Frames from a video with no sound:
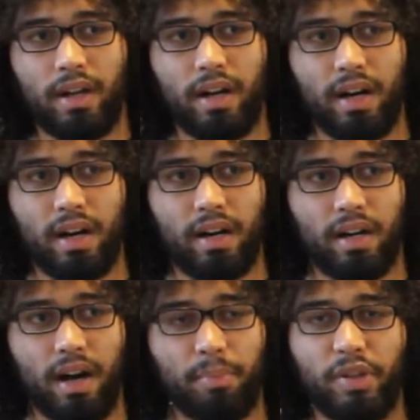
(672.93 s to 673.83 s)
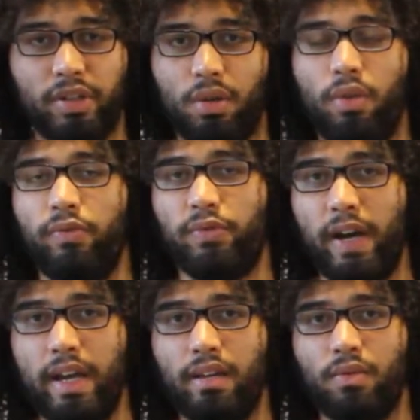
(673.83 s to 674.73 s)
up until the
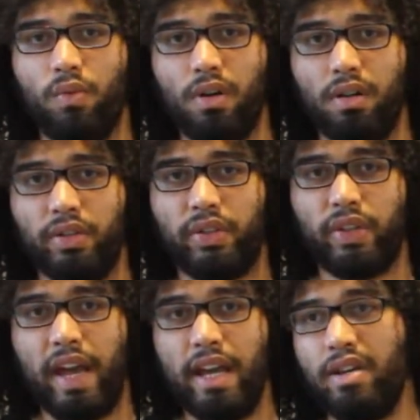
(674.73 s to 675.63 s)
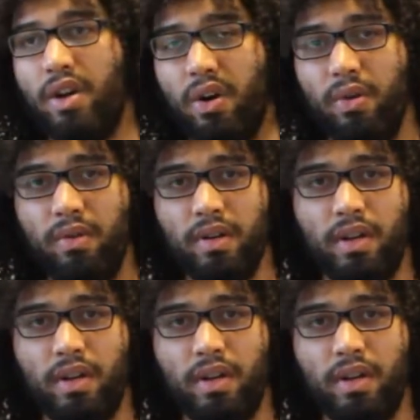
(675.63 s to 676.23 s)
fight, was 8-0